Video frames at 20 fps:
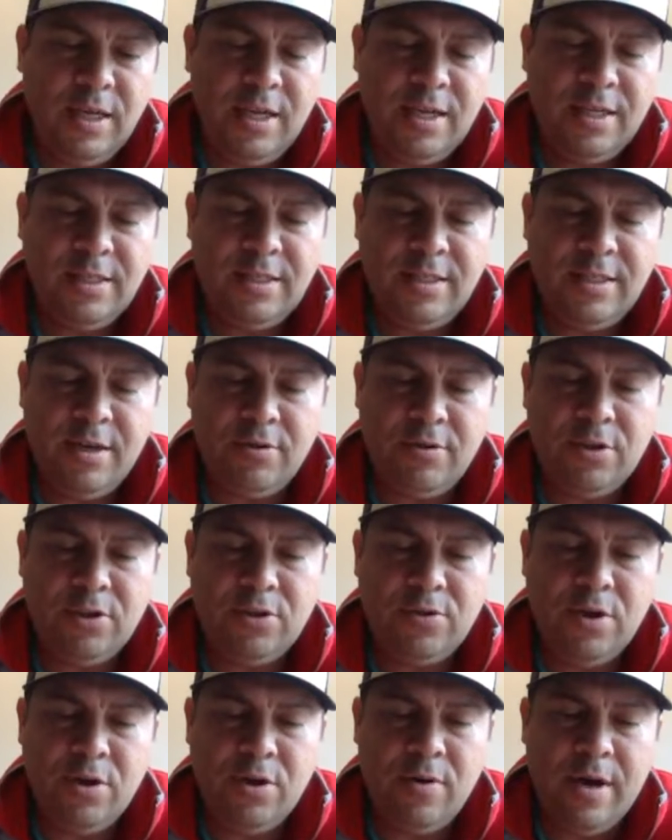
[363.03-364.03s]
sail to
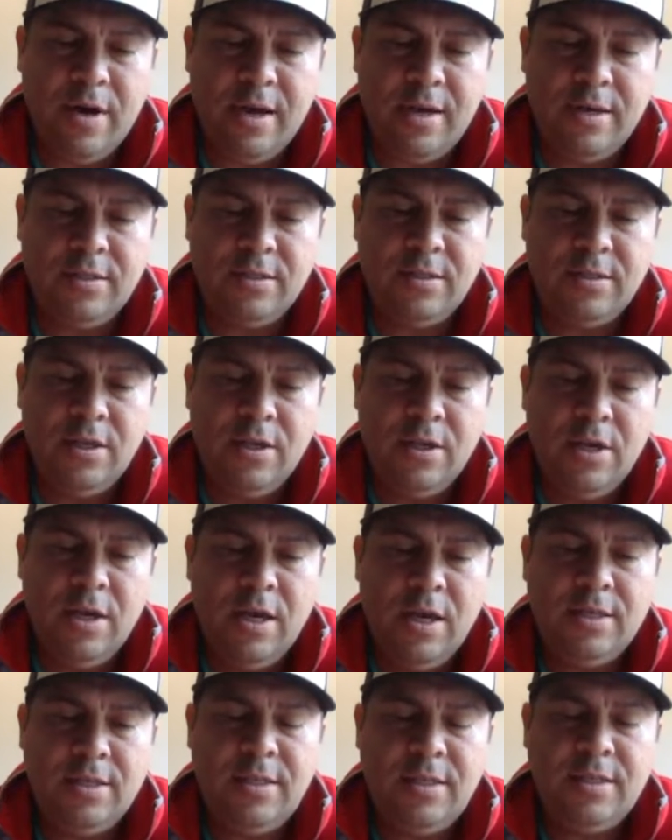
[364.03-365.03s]
Troas,
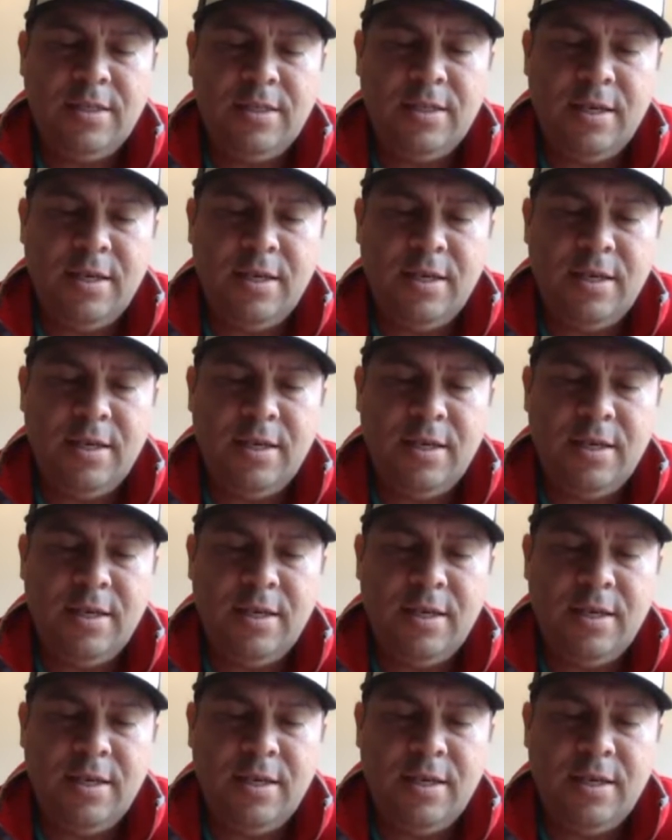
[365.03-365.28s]
he says